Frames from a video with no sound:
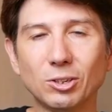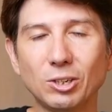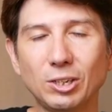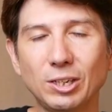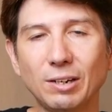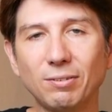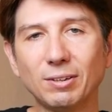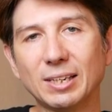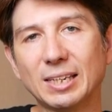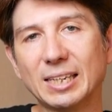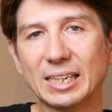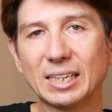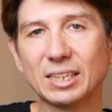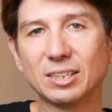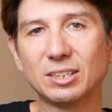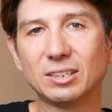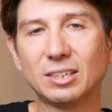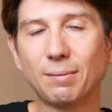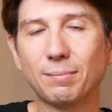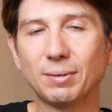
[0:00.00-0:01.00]
So definitely think
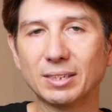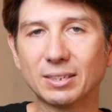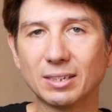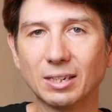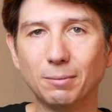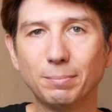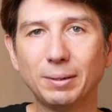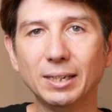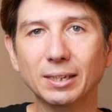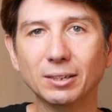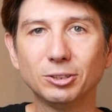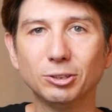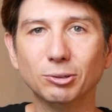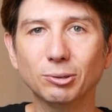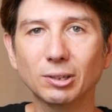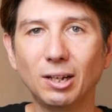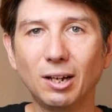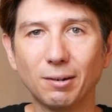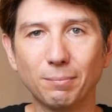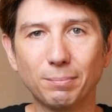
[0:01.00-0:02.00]
this is something that's going to appeal to
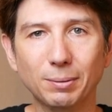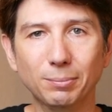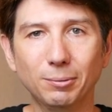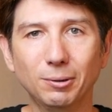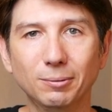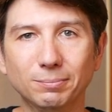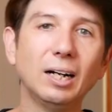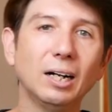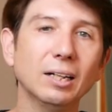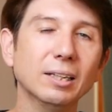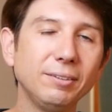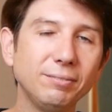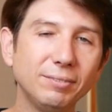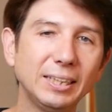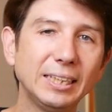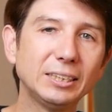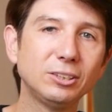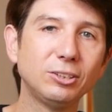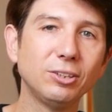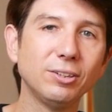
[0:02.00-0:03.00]
a lot of people. I'll leave
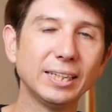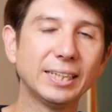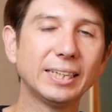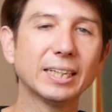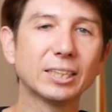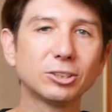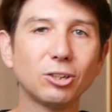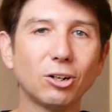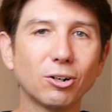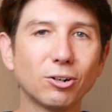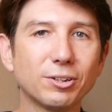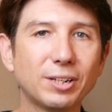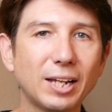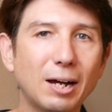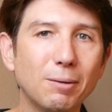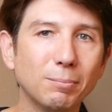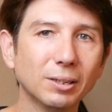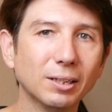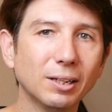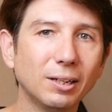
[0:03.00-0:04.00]
links to the Kickstarter
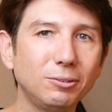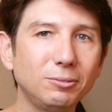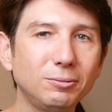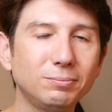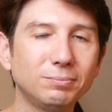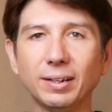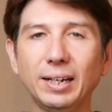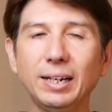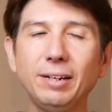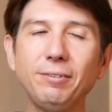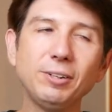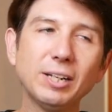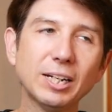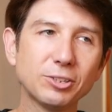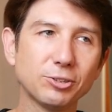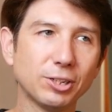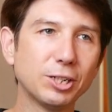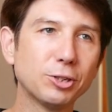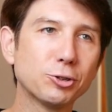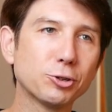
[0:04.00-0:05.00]
down below. And if you
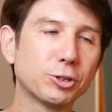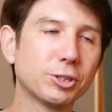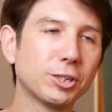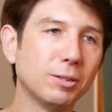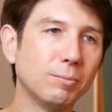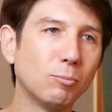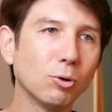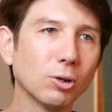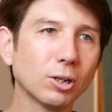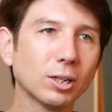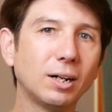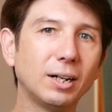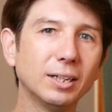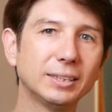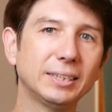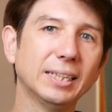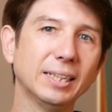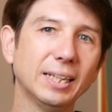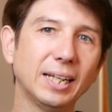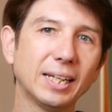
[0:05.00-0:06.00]
guys are interested in more
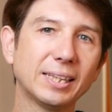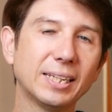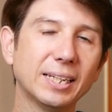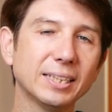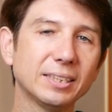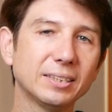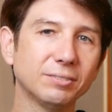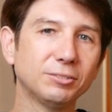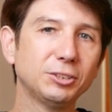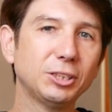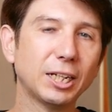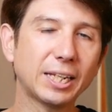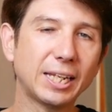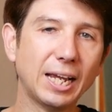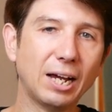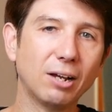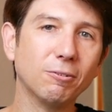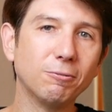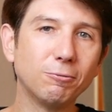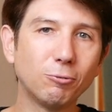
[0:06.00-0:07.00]
content like this, of checking
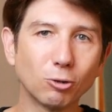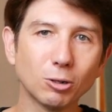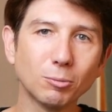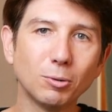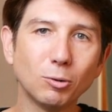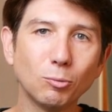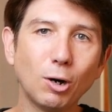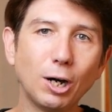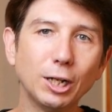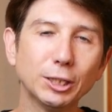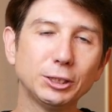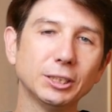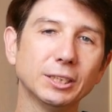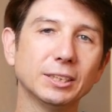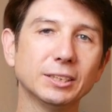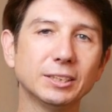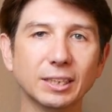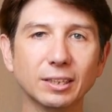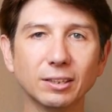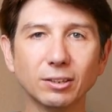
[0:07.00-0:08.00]
out affordable
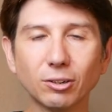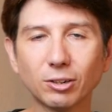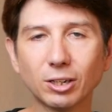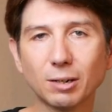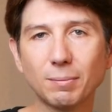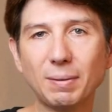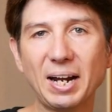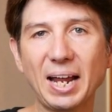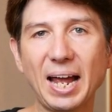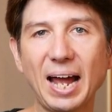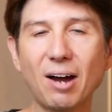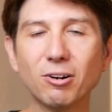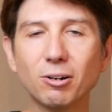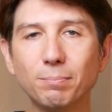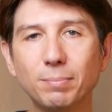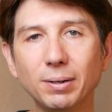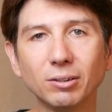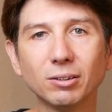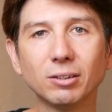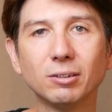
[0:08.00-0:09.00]
watches and learning about how to
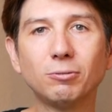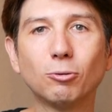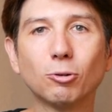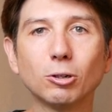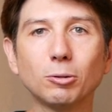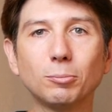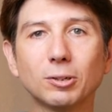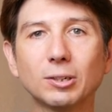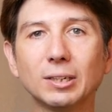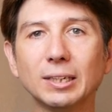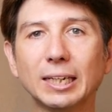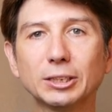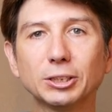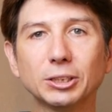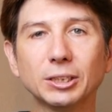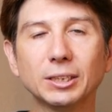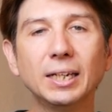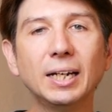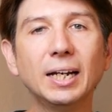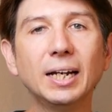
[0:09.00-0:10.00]
build an affordable
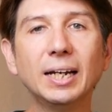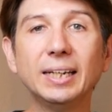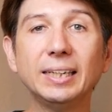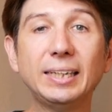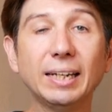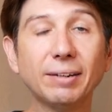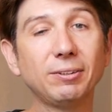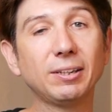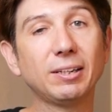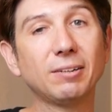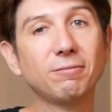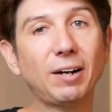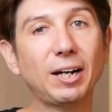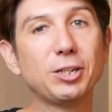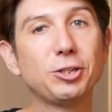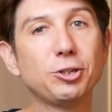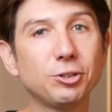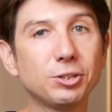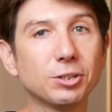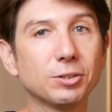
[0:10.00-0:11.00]
collection, definitely
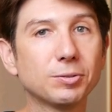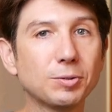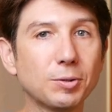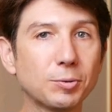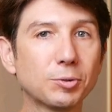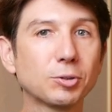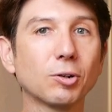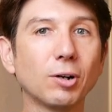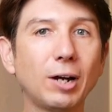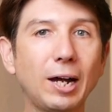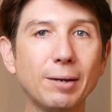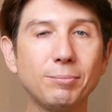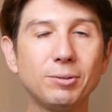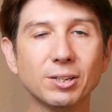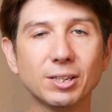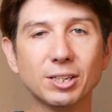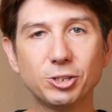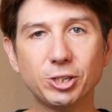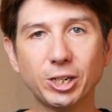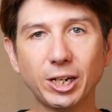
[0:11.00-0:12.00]
invite you to subscribe
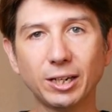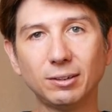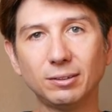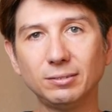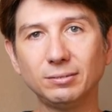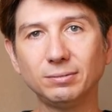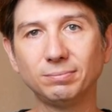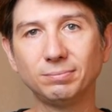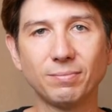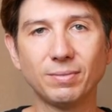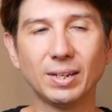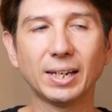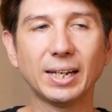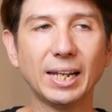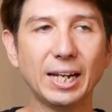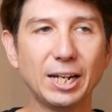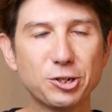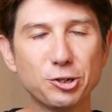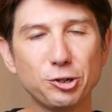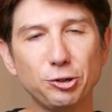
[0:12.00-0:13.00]
to the channel.
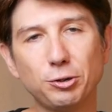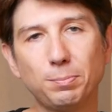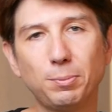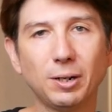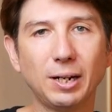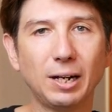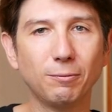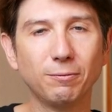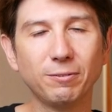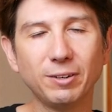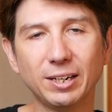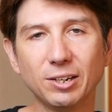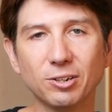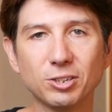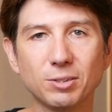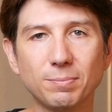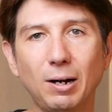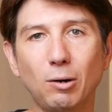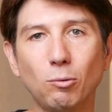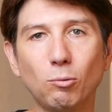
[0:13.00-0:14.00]
Again, I shoot to put out
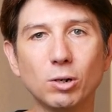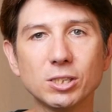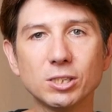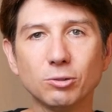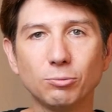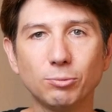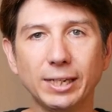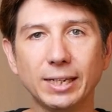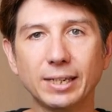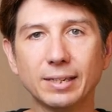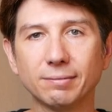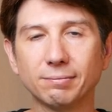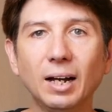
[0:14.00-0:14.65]
videos about once a week.